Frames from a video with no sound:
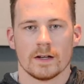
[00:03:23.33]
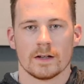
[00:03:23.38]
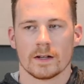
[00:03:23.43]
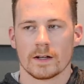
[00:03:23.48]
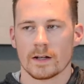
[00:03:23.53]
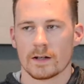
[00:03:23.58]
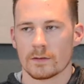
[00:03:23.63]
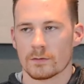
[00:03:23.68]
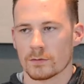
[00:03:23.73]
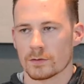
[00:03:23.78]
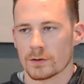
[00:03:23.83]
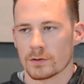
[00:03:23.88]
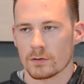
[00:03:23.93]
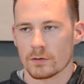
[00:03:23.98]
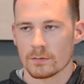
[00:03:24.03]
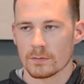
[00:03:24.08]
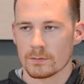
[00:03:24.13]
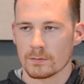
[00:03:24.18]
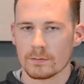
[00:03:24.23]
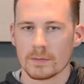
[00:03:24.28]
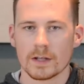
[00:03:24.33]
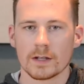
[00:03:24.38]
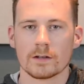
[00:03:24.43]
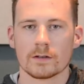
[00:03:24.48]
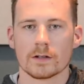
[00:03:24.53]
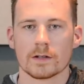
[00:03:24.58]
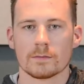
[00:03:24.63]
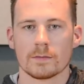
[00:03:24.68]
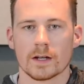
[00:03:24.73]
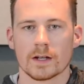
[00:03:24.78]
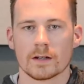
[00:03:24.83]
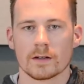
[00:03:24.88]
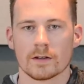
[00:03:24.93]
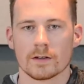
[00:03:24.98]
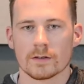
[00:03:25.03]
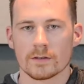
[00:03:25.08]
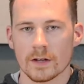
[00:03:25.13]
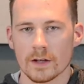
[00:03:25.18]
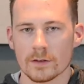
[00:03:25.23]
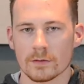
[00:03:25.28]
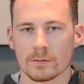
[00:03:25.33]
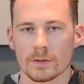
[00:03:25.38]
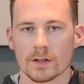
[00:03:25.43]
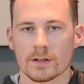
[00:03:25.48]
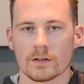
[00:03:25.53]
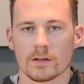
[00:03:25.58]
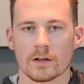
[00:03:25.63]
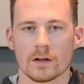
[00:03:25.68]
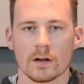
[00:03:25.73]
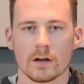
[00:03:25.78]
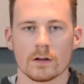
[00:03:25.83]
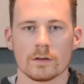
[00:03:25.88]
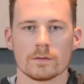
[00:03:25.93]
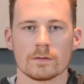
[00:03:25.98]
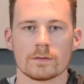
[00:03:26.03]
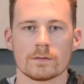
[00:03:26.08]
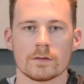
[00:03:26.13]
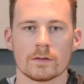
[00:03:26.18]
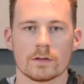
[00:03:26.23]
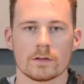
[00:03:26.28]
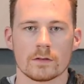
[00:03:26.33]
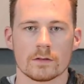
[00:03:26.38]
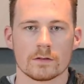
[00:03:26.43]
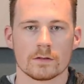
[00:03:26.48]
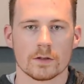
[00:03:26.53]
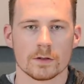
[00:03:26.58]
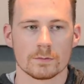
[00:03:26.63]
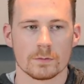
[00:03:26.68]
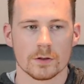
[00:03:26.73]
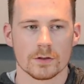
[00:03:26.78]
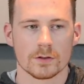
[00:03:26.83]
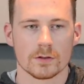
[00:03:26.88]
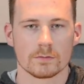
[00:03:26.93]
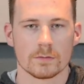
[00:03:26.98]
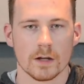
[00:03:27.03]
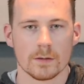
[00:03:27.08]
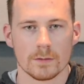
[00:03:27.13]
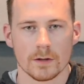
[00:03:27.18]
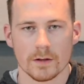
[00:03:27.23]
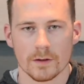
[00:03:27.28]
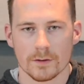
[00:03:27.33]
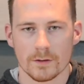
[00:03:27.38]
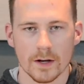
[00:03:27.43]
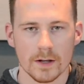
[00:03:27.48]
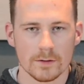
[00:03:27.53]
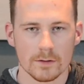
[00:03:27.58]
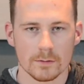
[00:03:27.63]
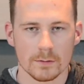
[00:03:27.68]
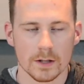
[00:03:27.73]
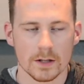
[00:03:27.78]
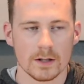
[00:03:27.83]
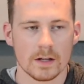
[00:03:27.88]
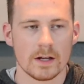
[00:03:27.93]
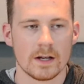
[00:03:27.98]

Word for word: And you immediately make an assessment of, this person may be a threat to me.